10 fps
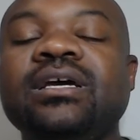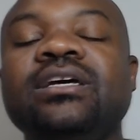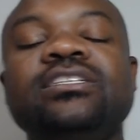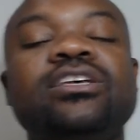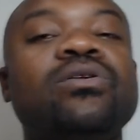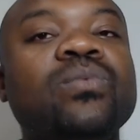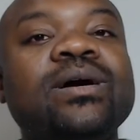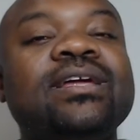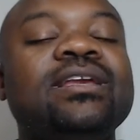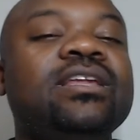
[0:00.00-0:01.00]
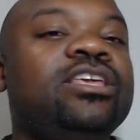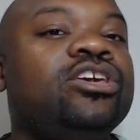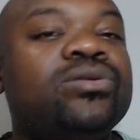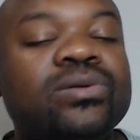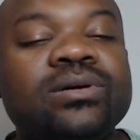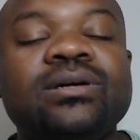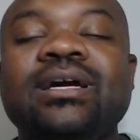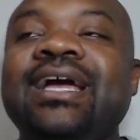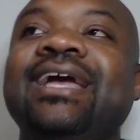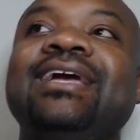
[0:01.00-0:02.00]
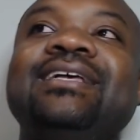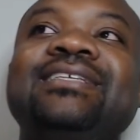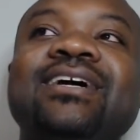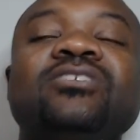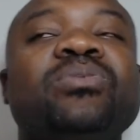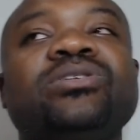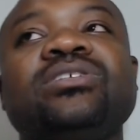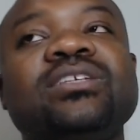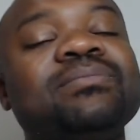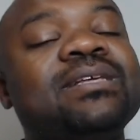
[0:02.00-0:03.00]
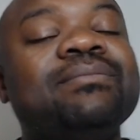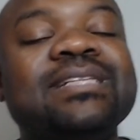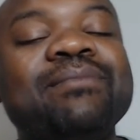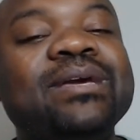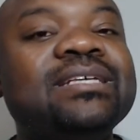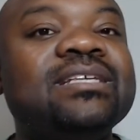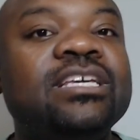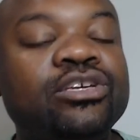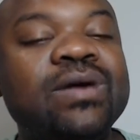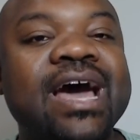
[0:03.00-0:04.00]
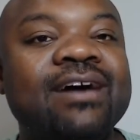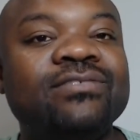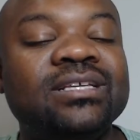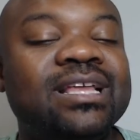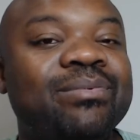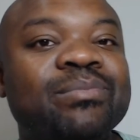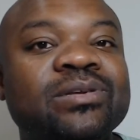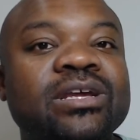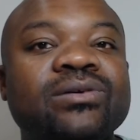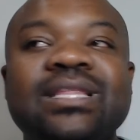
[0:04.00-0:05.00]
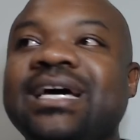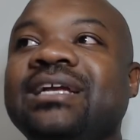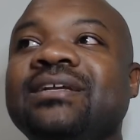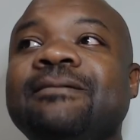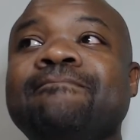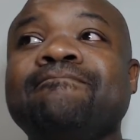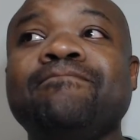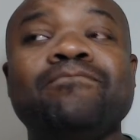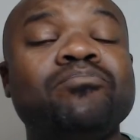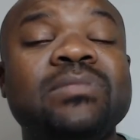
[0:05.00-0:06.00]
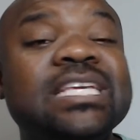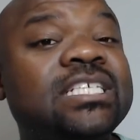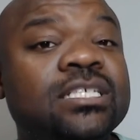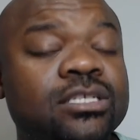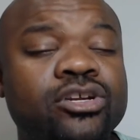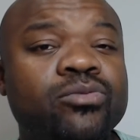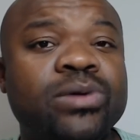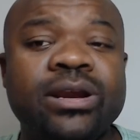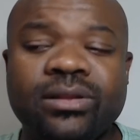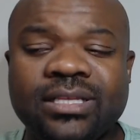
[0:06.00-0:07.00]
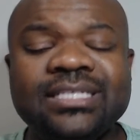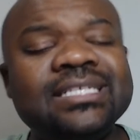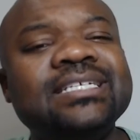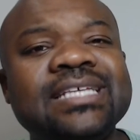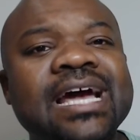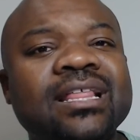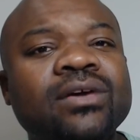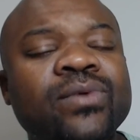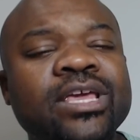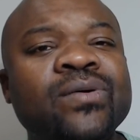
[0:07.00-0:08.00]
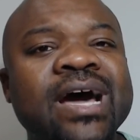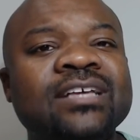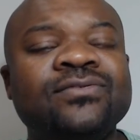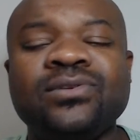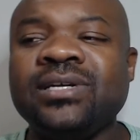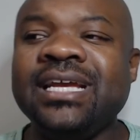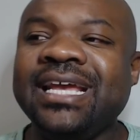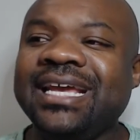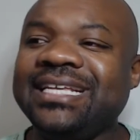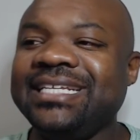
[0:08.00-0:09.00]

So when you're a salesperson, sometimes that means that you have to let people know that this is a no-brainer. This is exactly what you asked for. It's